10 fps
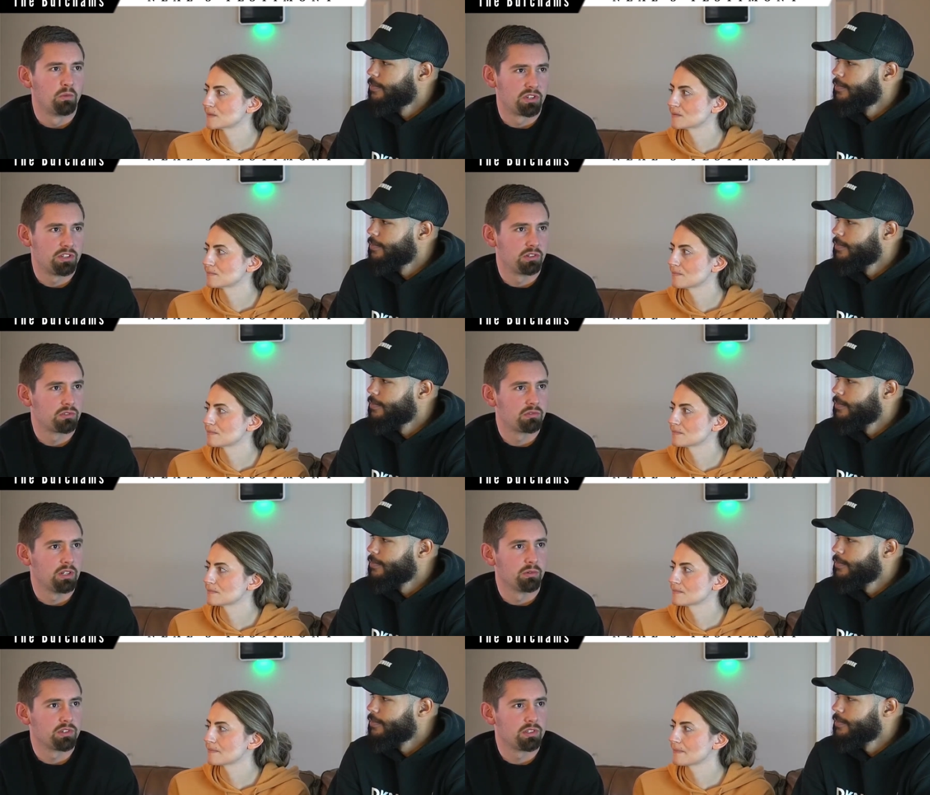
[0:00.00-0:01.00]
Speaker 1: were still
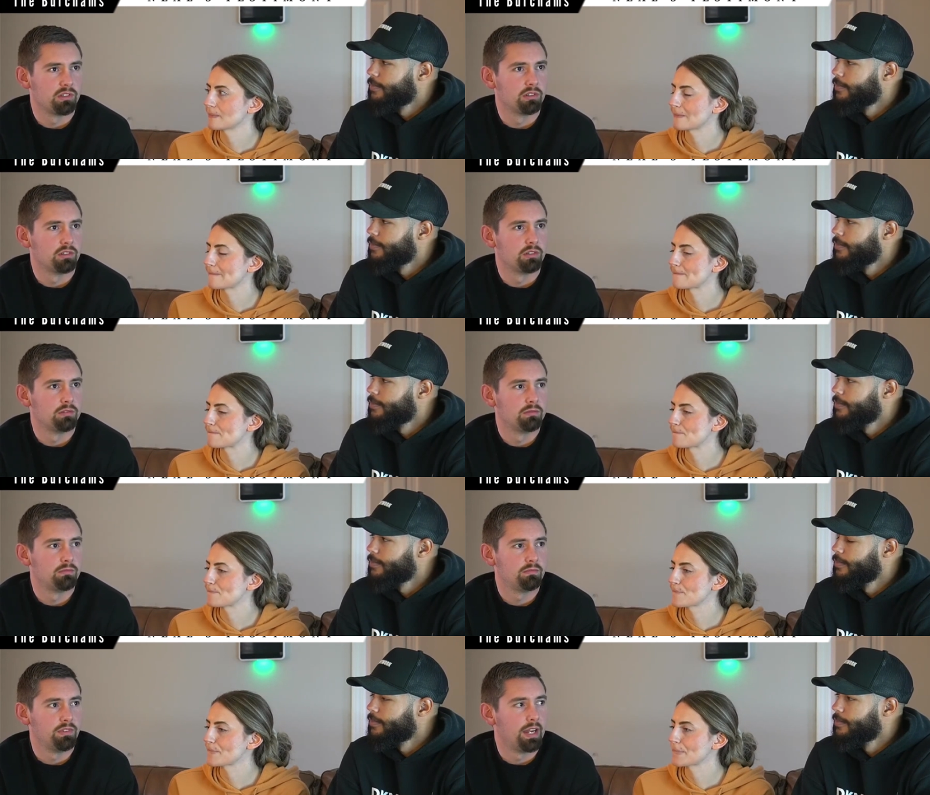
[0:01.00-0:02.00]
there was still
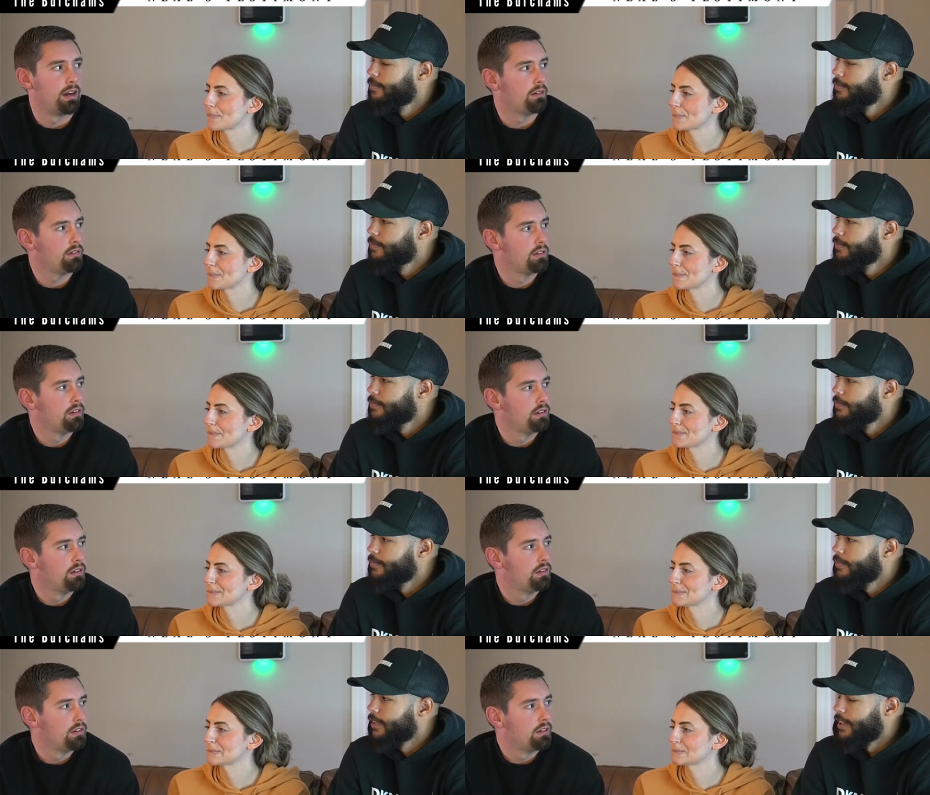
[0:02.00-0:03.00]
doubt.
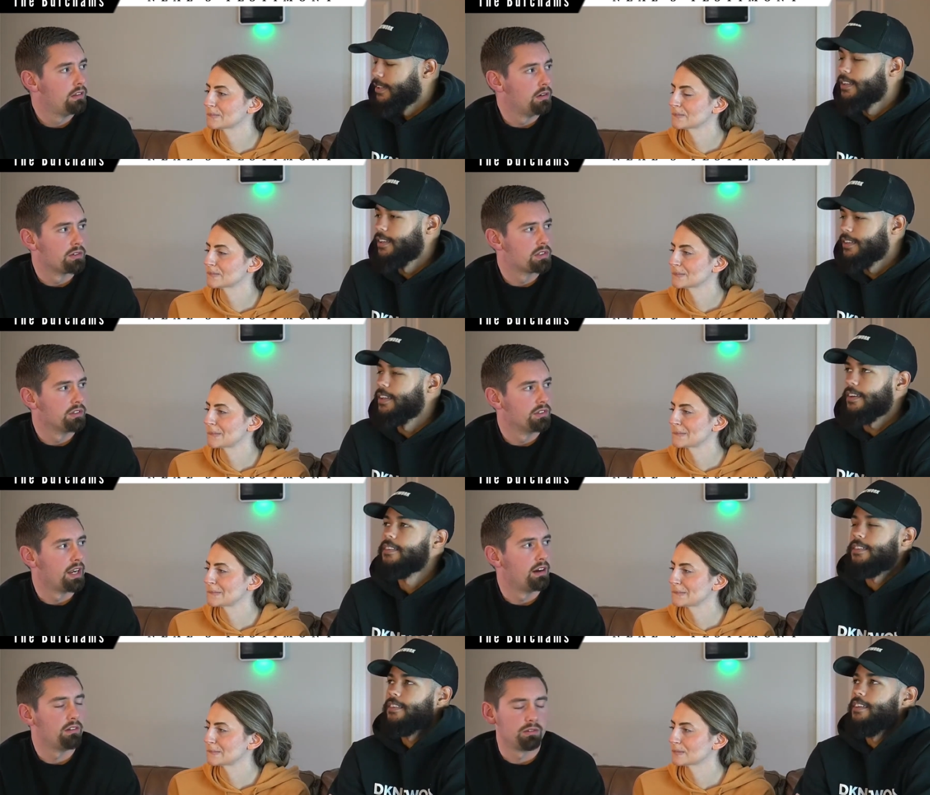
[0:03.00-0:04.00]
Yeah, there was still yeah.
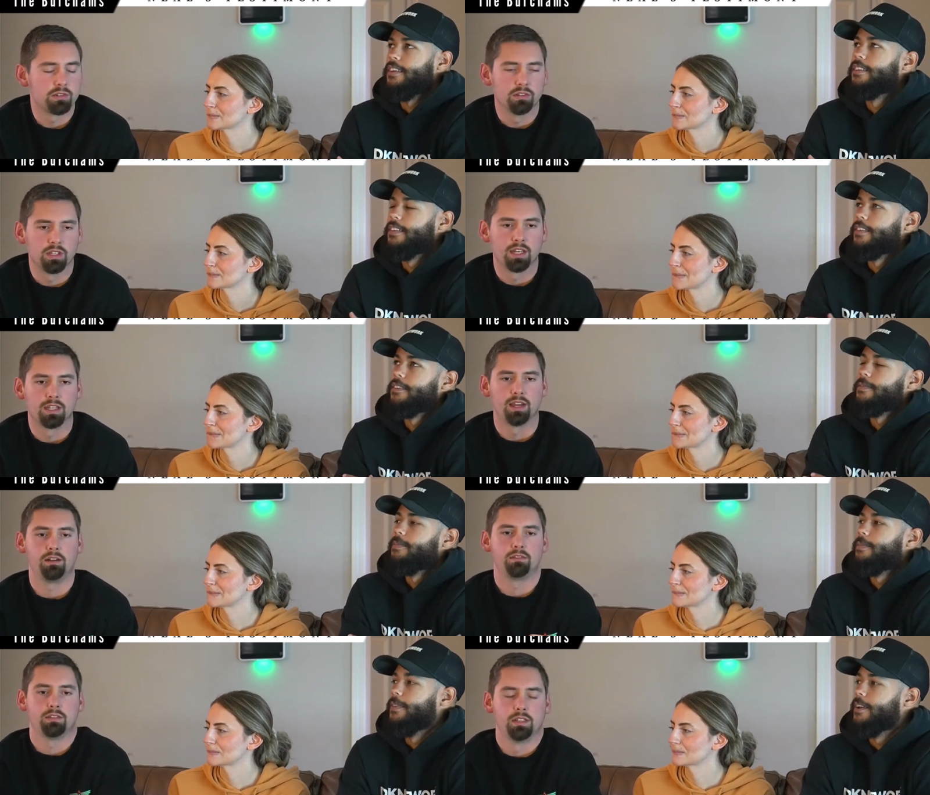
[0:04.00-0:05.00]
doubt. There was still a lot of
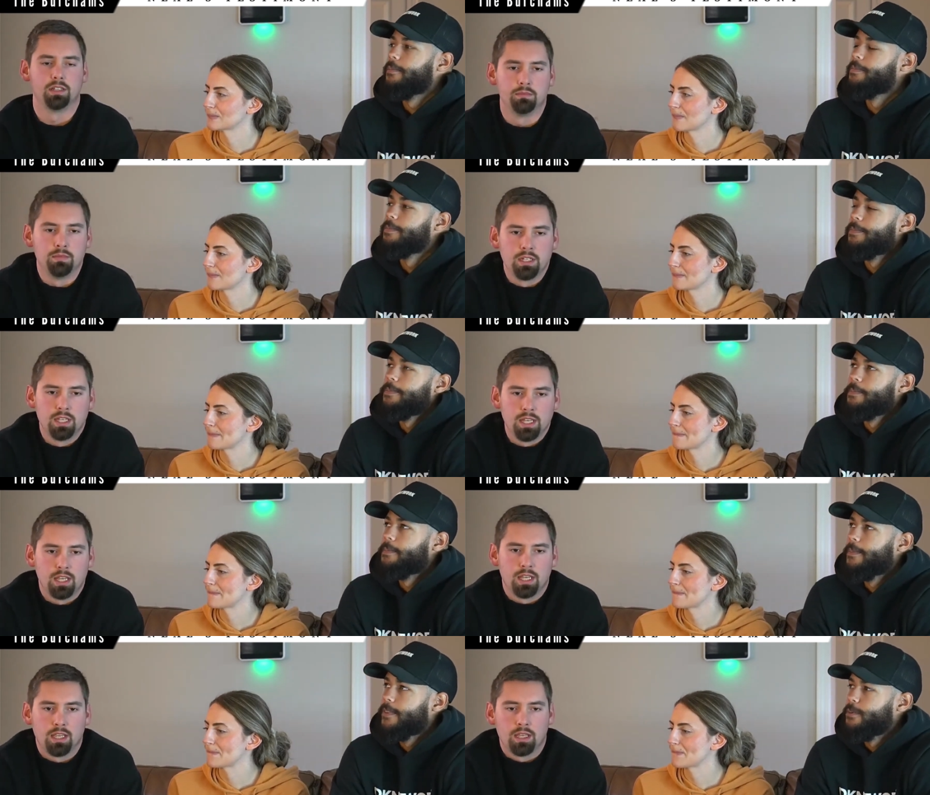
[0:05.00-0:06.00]
doubt. Um,
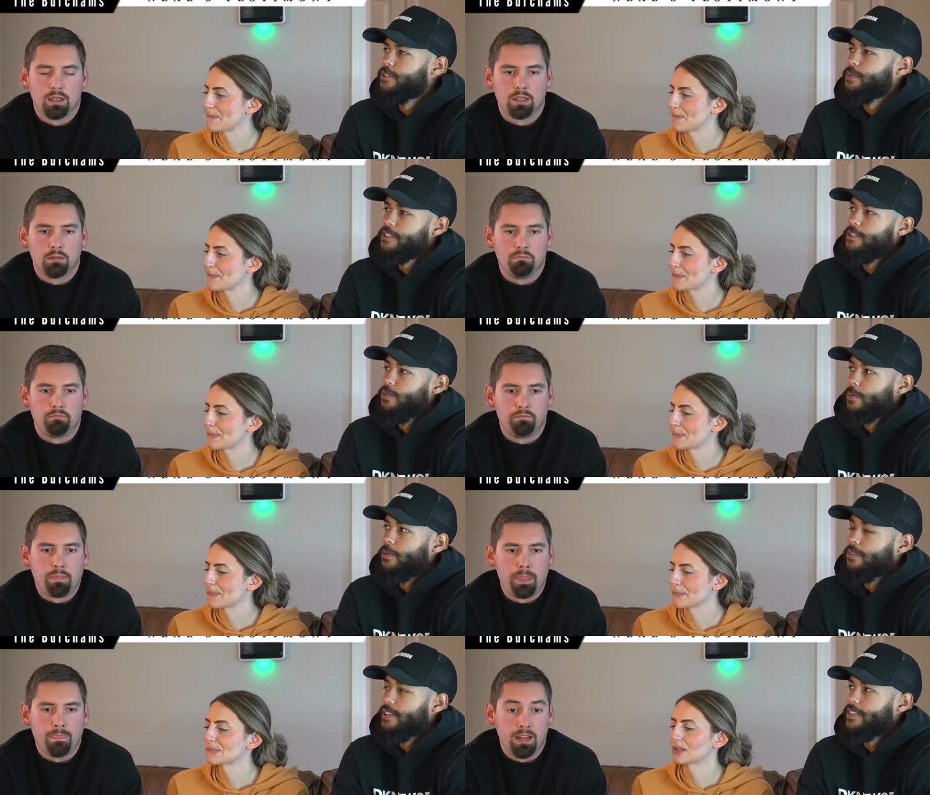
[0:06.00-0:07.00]
Speaker 2: which which is
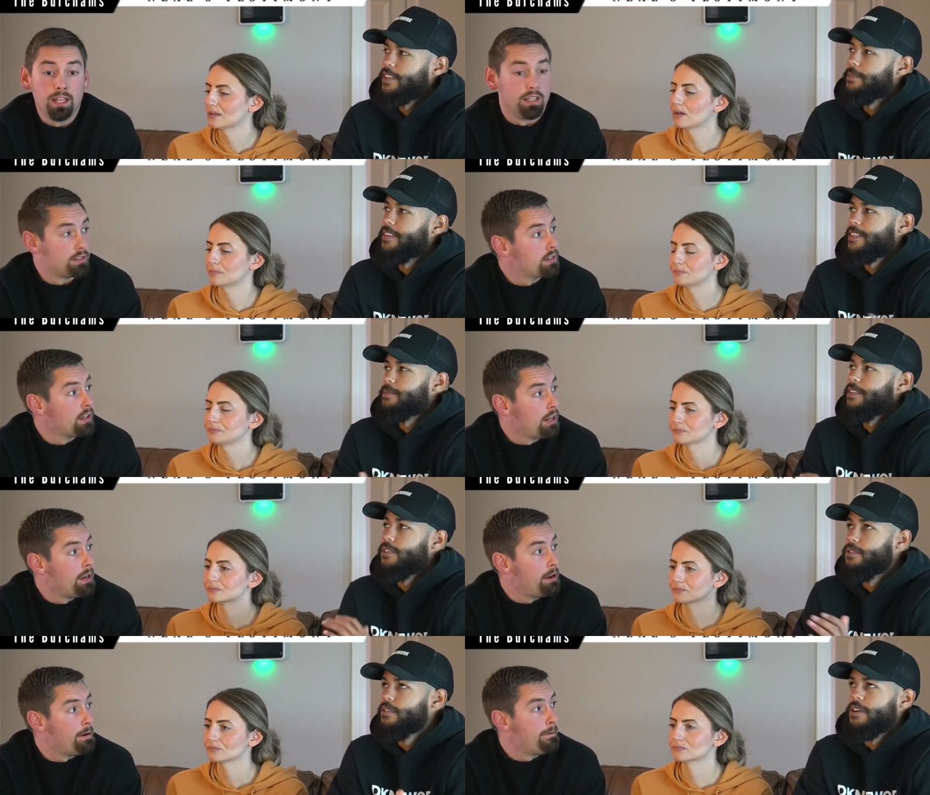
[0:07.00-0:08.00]
normal. It's it some, is. It's something
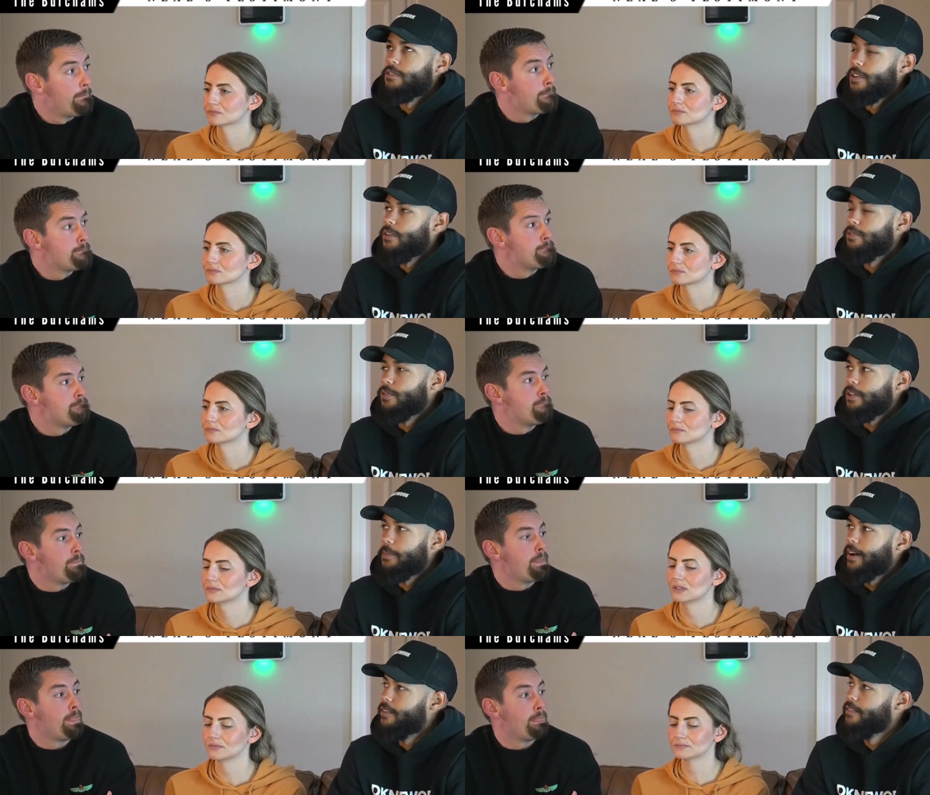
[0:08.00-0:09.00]
new you don't know fully
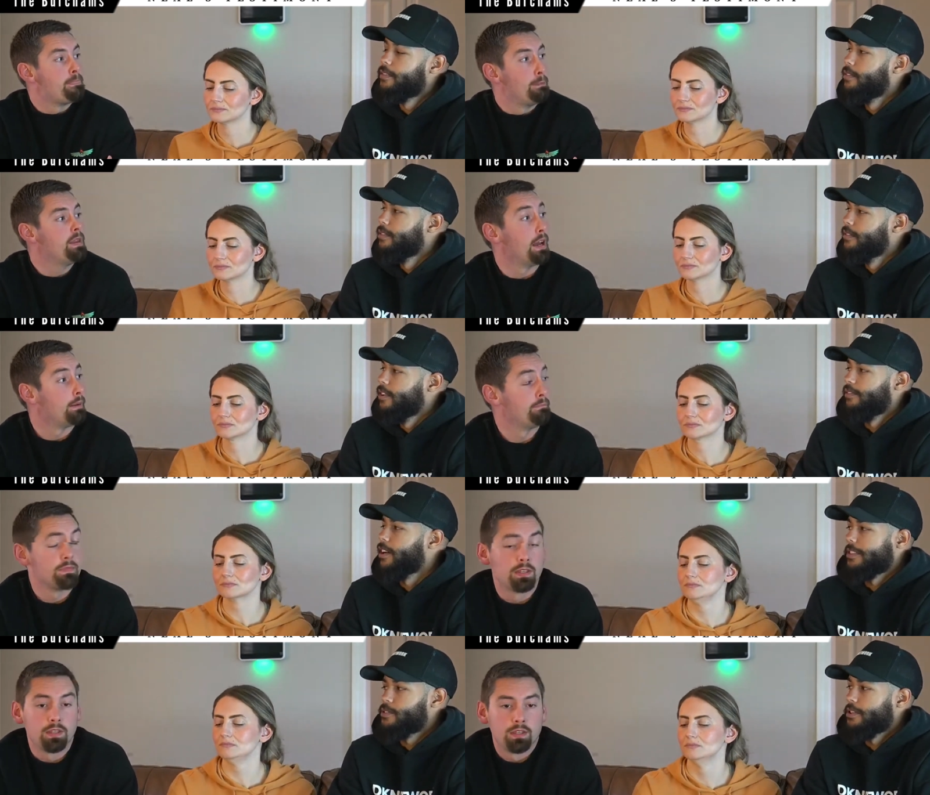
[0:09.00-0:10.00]
about. Yeah, have
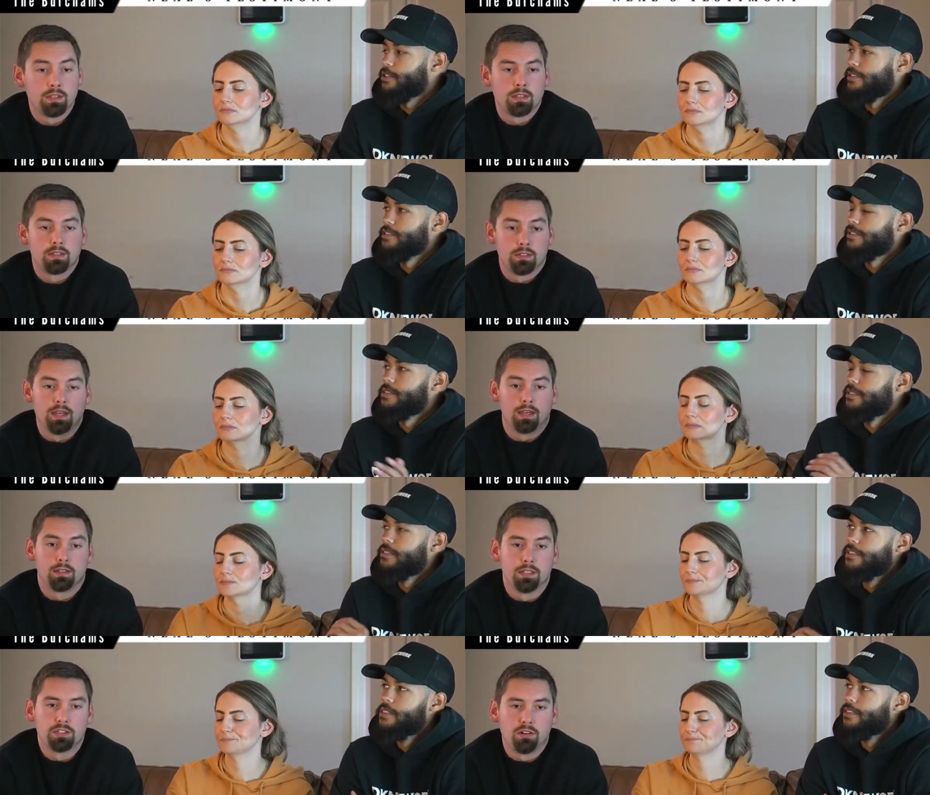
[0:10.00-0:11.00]
lots of questions. Yeah,
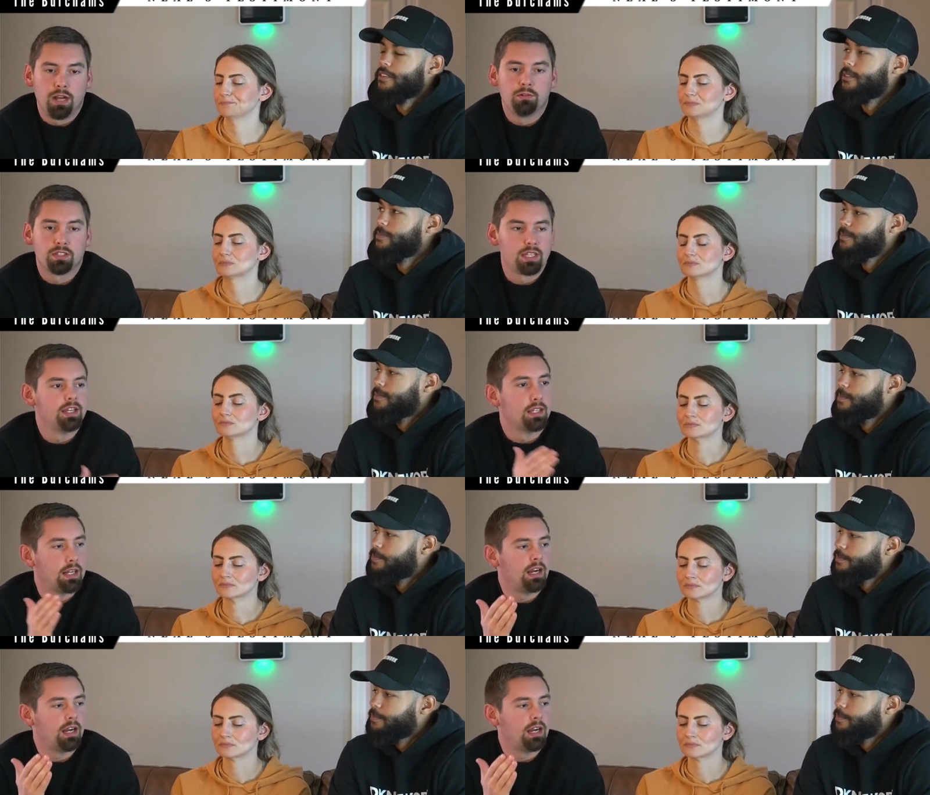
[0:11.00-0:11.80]
Speaker 1: and so I would say that I